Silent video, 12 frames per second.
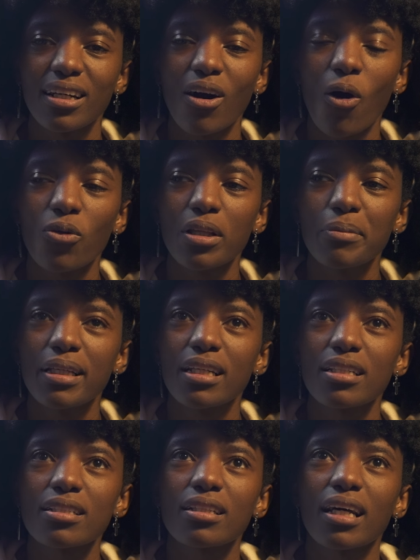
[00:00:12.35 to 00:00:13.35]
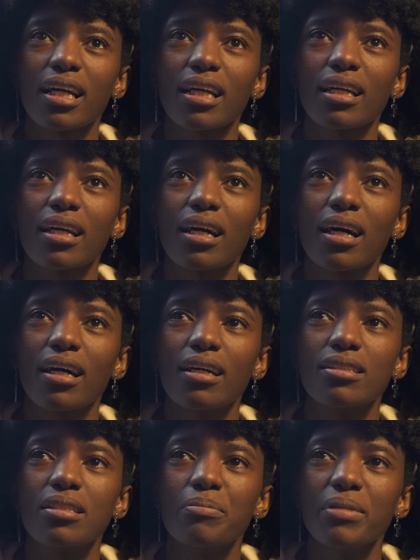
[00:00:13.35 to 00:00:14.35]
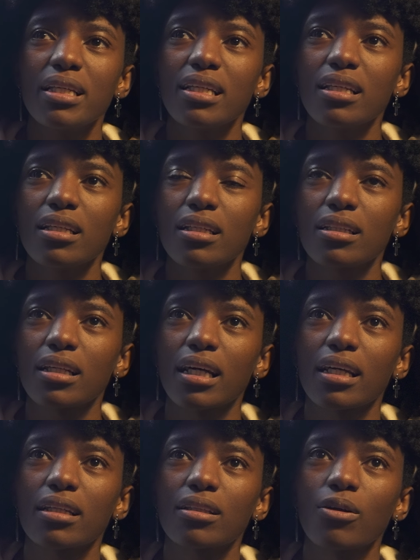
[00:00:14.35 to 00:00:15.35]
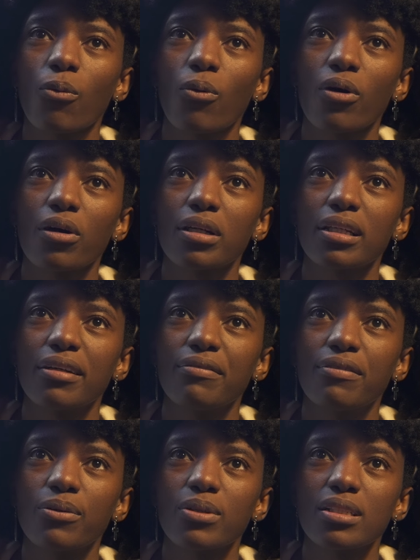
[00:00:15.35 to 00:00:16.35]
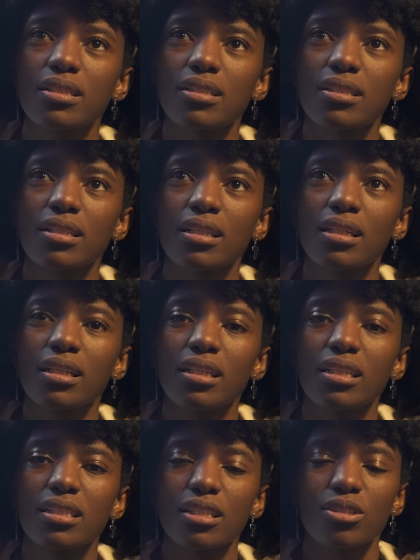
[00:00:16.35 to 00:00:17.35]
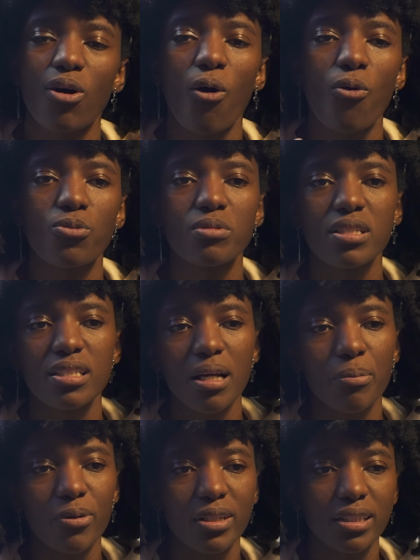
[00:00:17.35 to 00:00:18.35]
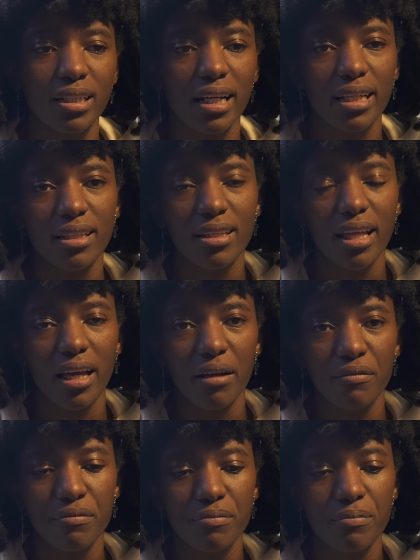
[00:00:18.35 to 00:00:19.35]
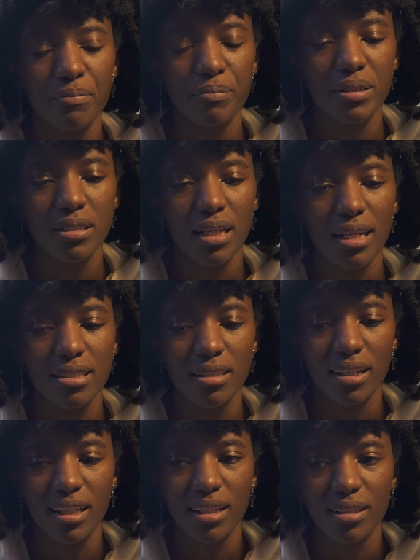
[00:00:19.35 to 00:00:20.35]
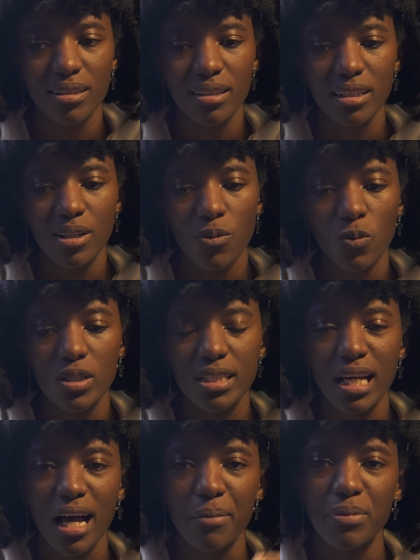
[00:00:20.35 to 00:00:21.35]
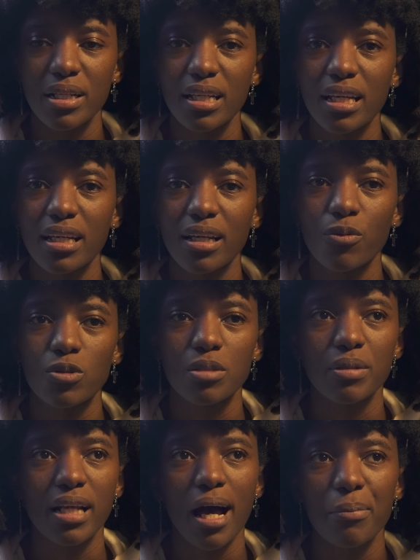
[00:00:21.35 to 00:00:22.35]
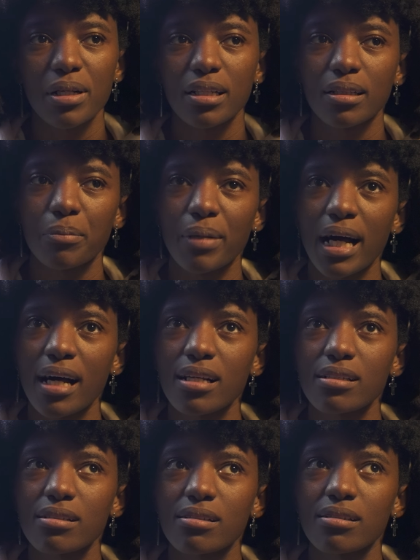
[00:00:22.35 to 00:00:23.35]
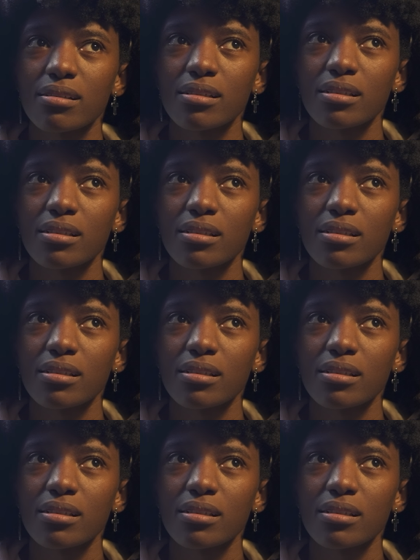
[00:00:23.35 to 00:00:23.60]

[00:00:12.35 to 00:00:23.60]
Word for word: only because, like, to me, like, the word influence is its own separate, like, thing besides, like, what's happening and what's been happening in the past,